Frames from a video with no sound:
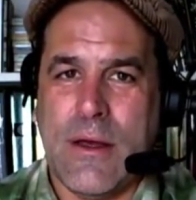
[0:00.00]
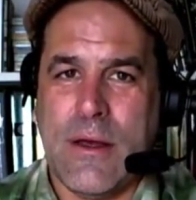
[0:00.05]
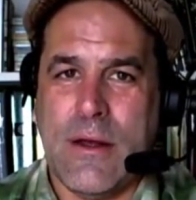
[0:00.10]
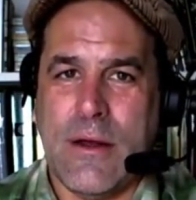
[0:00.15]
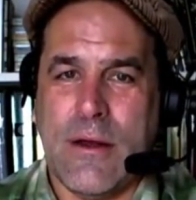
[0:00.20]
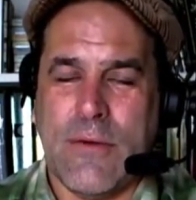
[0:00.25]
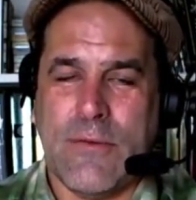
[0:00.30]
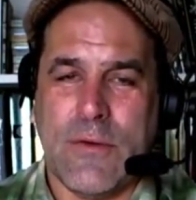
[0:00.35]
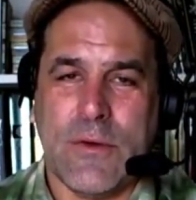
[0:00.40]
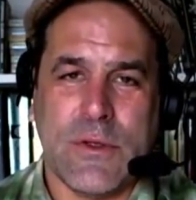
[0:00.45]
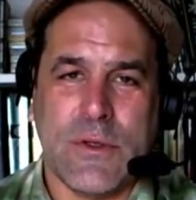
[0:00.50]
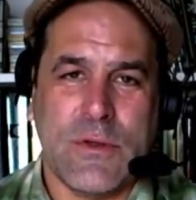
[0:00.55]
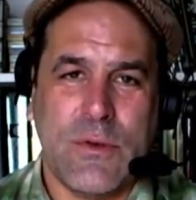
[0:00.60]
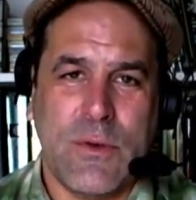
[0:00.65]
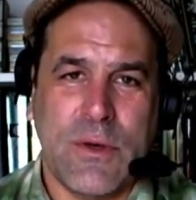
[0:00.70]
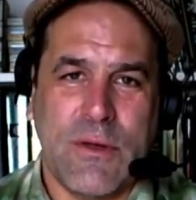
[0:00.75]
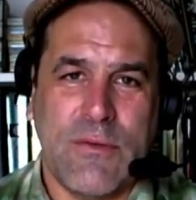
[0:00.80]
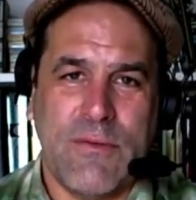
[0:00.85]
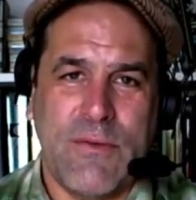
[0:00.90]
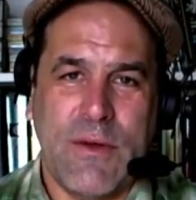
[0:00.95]
if there's a
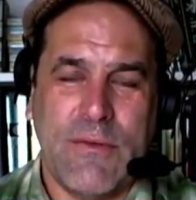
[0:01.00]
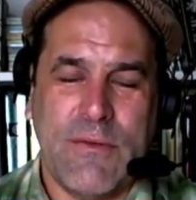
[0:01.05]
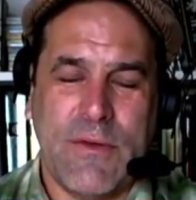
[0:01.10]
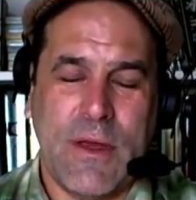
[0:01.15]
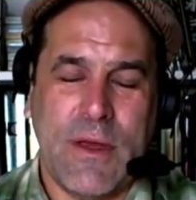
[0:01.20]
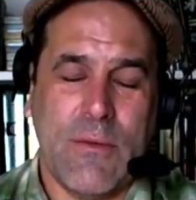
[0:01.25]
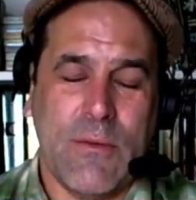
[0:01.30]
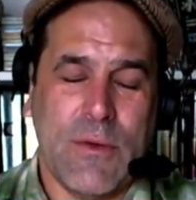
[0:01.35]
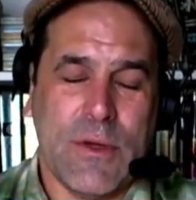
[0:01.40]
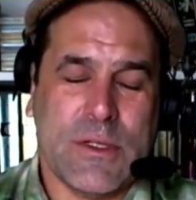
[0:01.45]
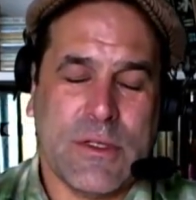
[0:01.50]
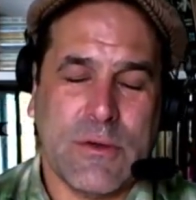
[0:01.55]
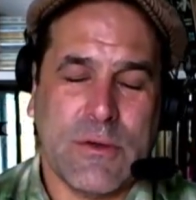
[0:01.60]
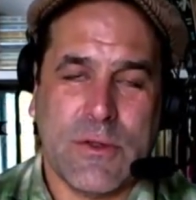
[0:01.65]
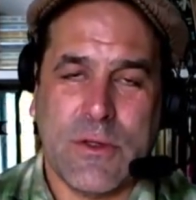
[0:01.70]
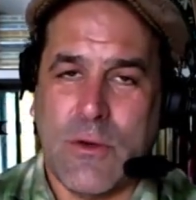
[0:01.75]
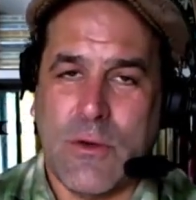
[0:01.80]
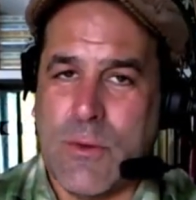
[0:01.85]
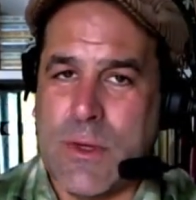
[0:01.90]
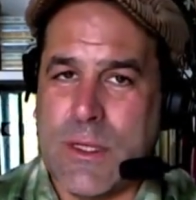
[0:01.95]
2050, which
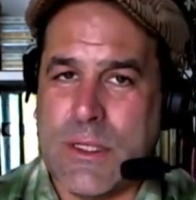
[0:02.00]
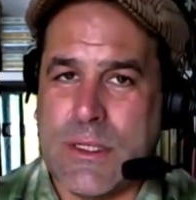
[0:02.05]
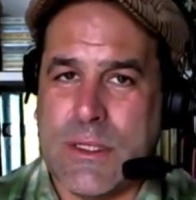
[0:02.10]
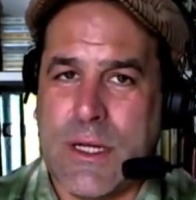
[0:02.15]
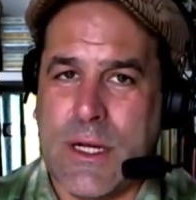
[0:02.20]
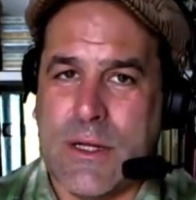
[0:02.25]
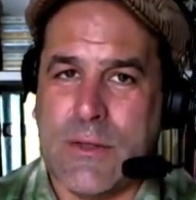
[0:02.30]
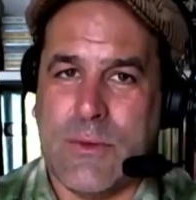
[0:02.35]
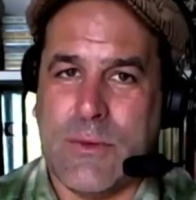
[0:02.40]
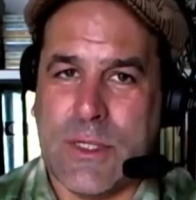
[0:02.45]
there's no reason not